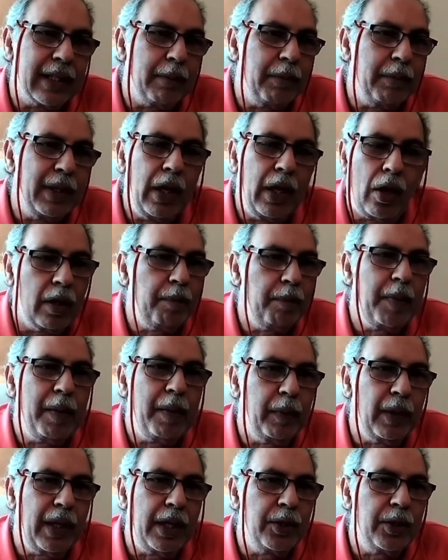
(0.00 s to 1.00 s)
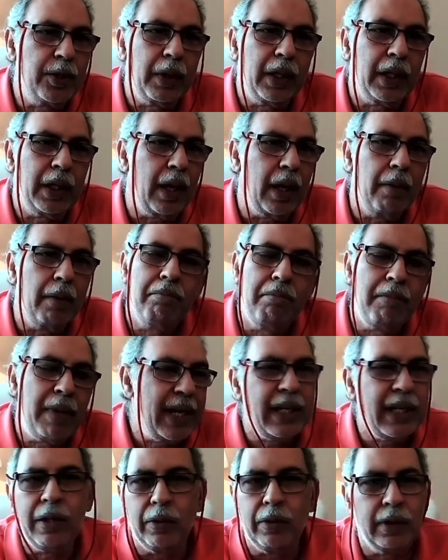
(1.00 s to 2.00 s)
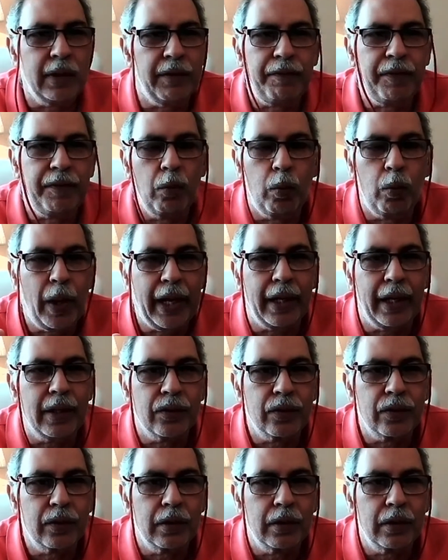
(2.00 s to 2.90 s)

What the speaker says: I mean, a lot of people are doing many different ways.